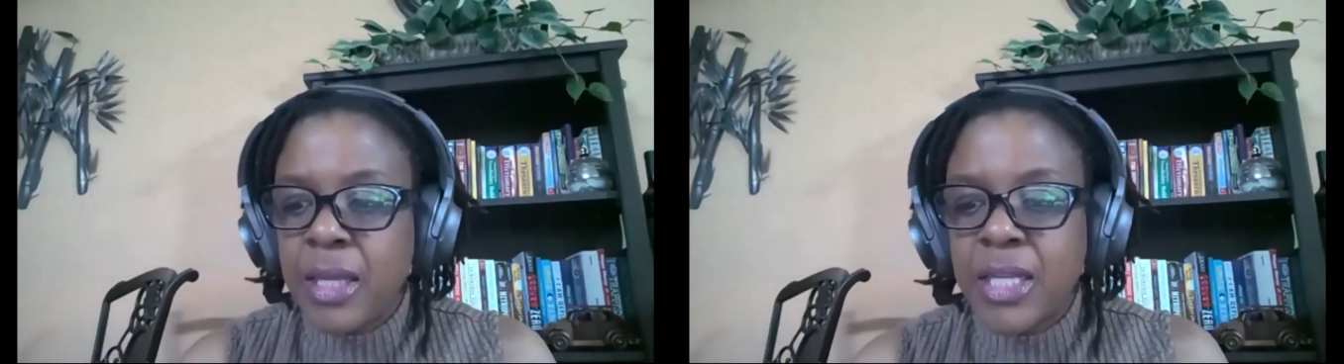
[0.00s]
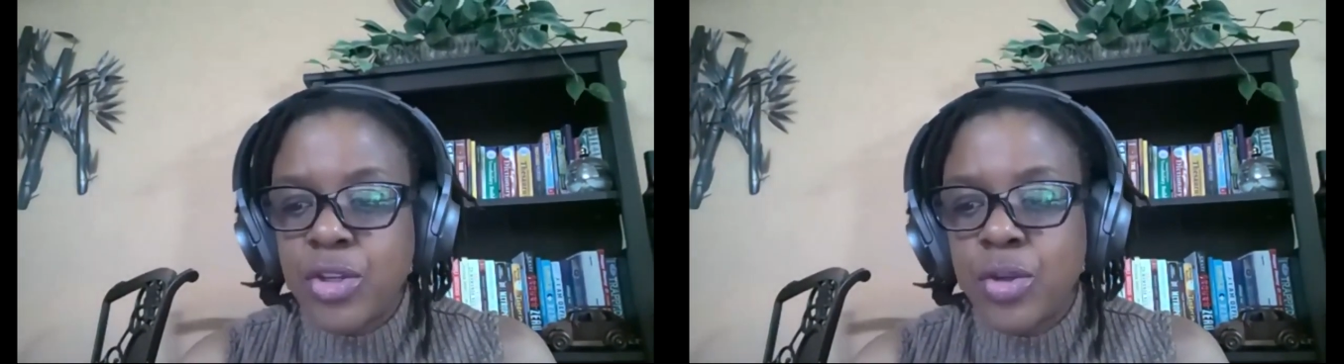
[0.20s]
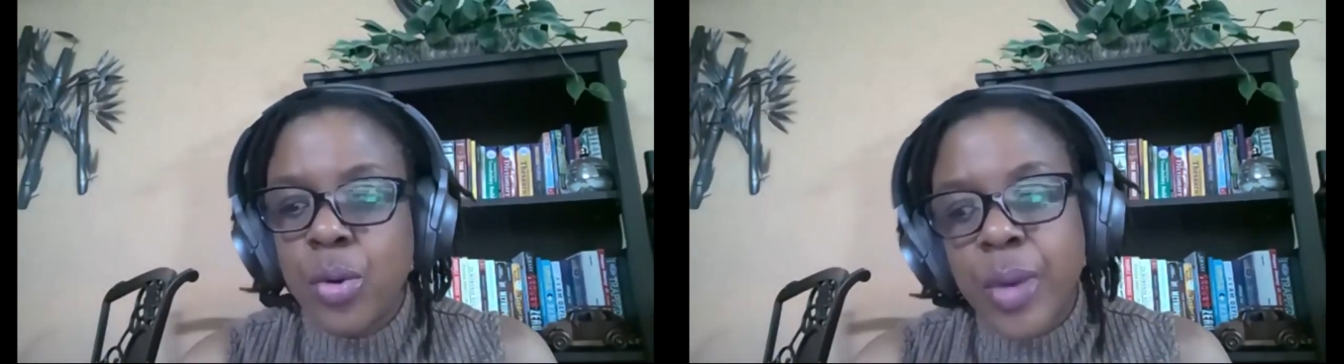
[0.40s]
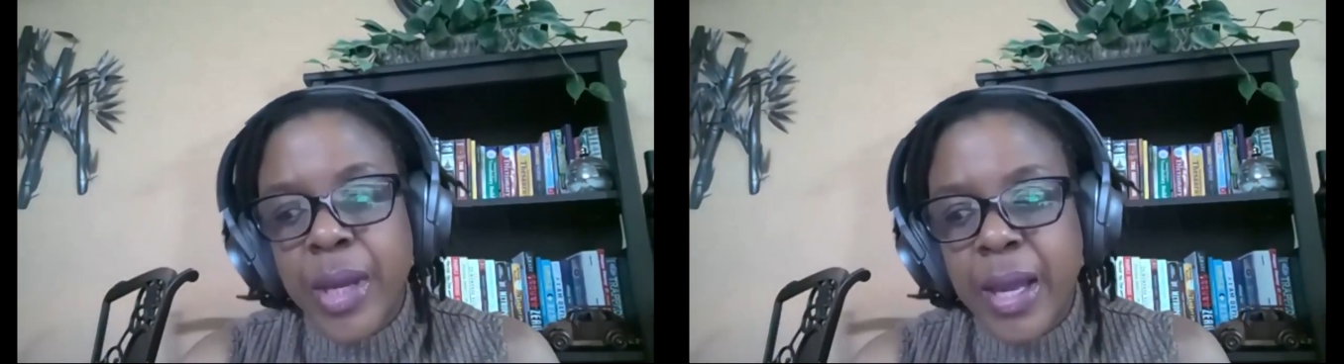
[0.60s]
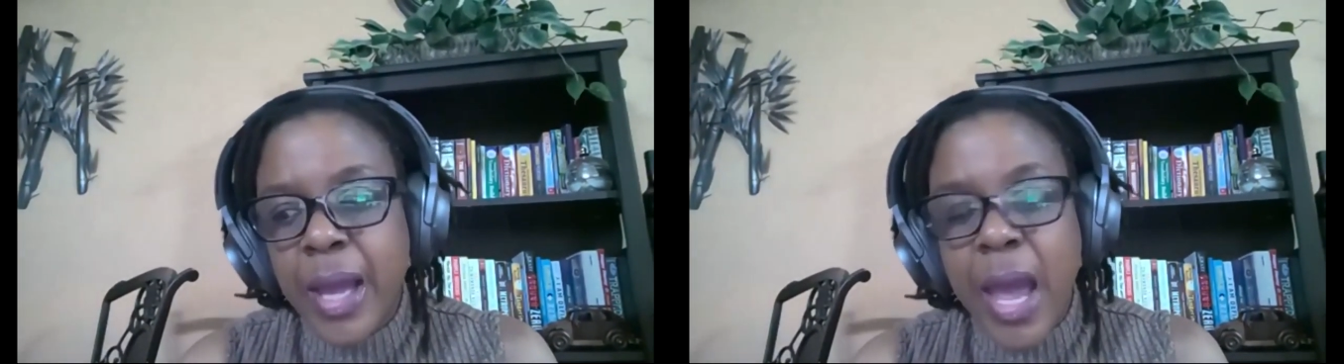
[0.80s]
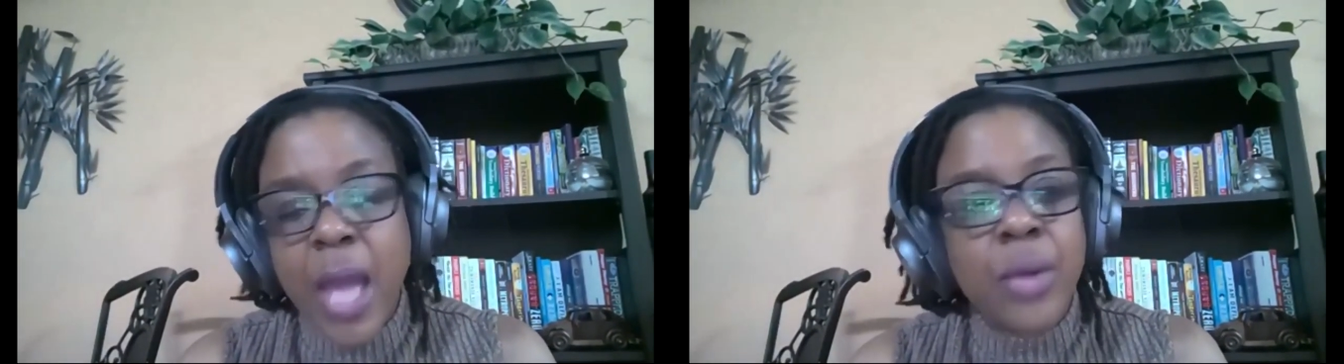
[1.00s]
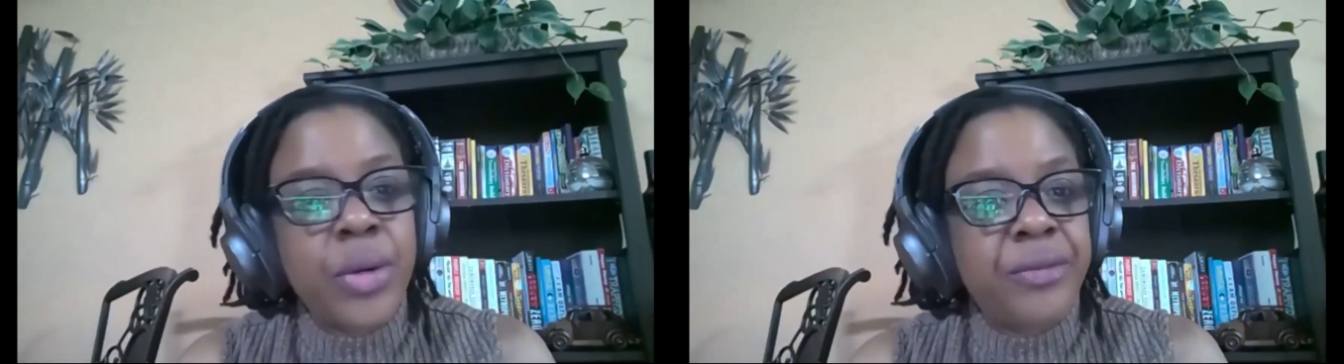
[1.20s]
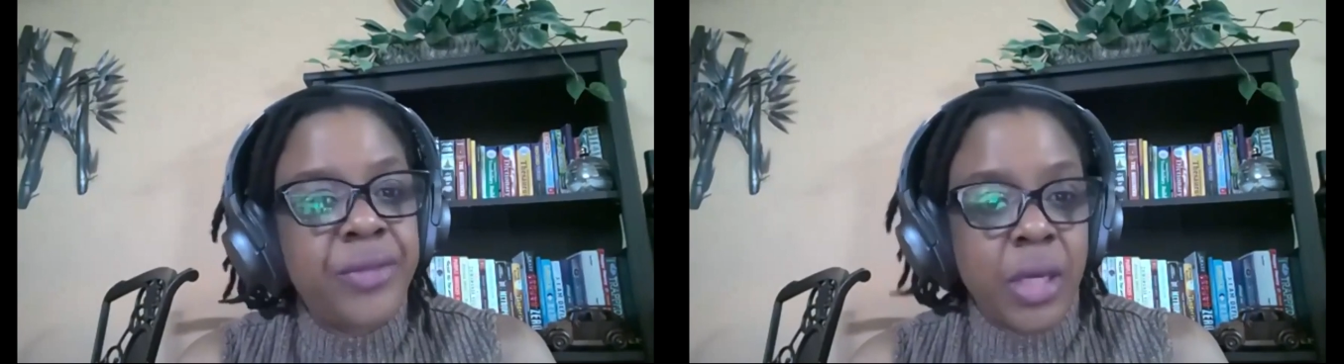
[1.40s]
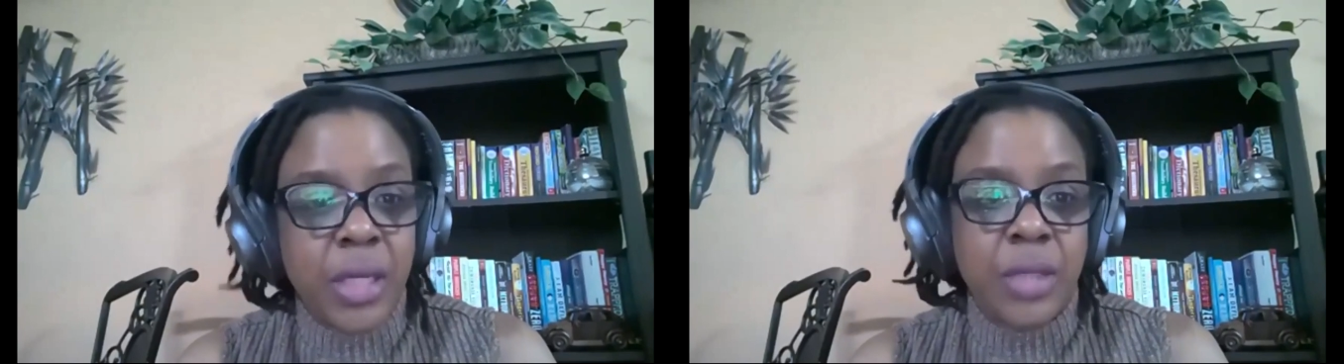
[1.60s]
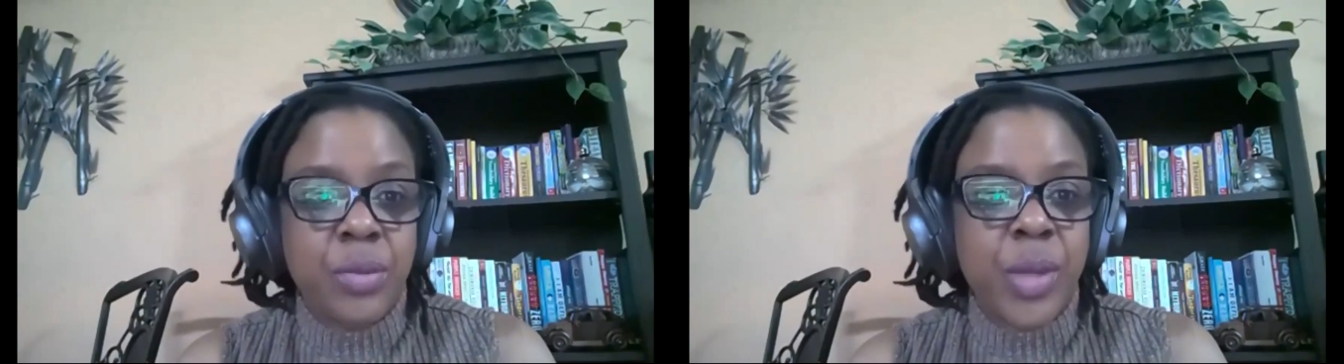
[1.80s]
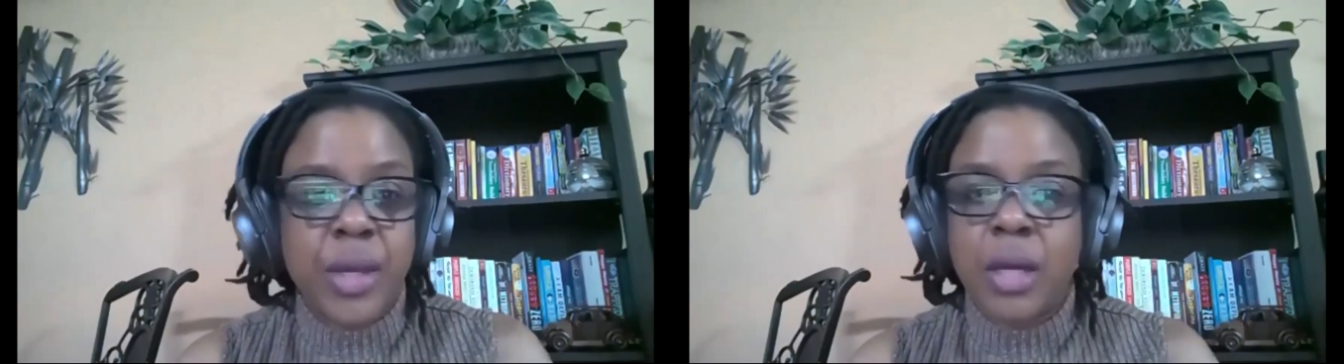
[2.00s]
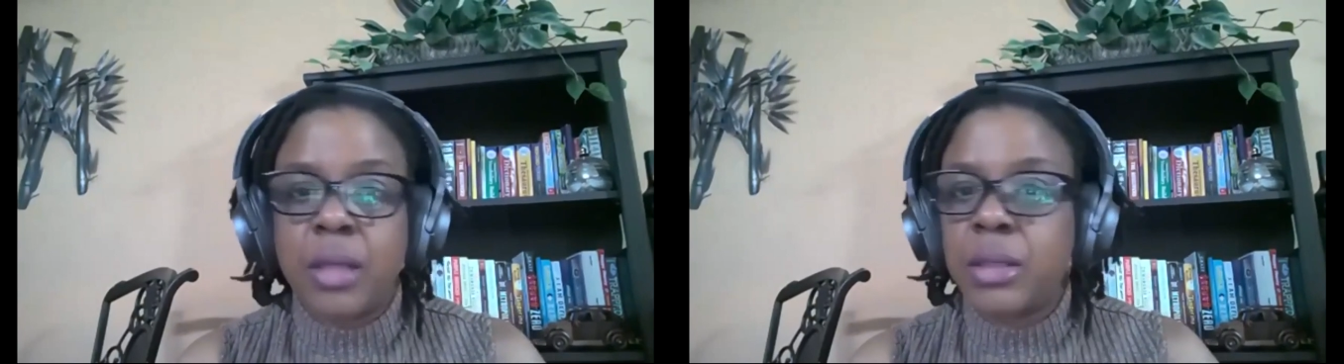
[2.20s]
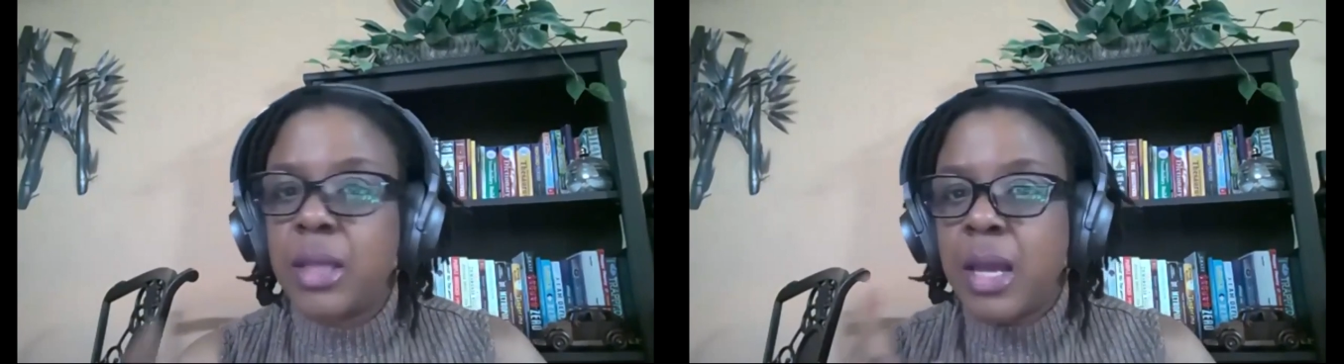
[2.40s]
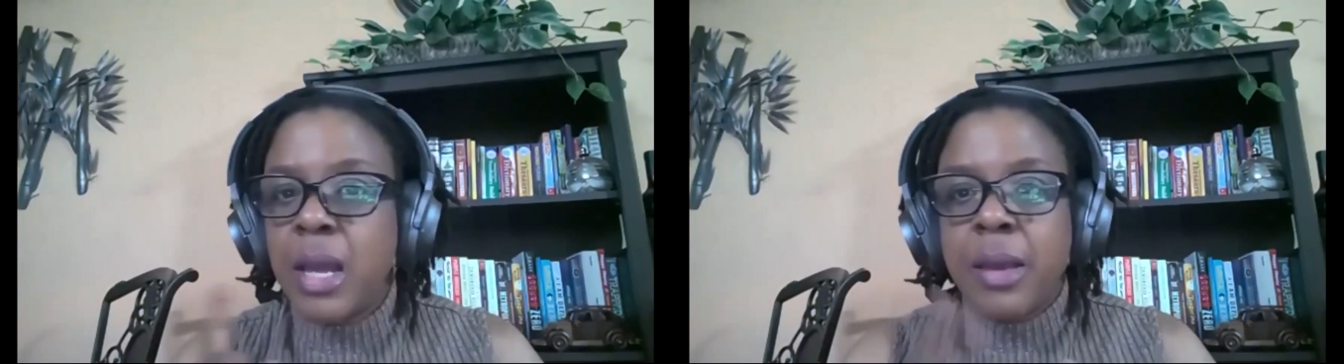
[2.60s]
There's no way I could have done it without